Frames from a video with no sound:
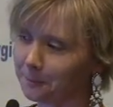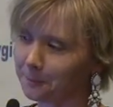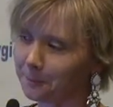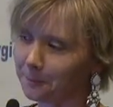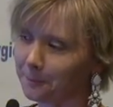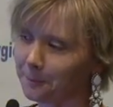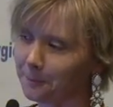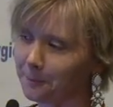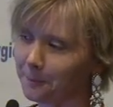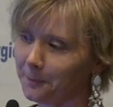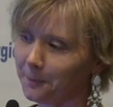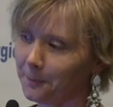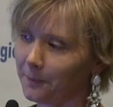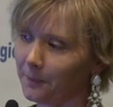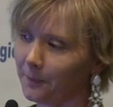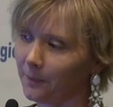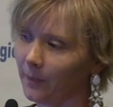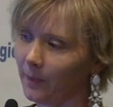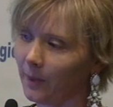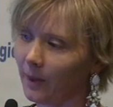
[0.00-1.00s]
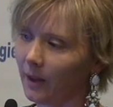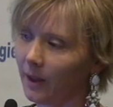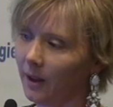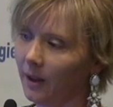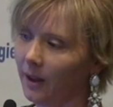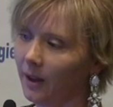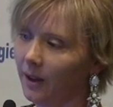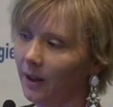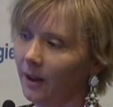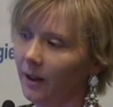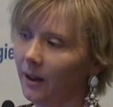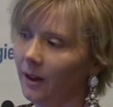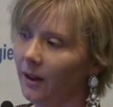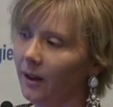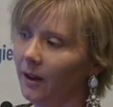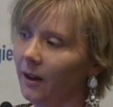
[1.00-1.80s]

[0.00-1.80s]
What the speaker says: No one is speaking in this clip.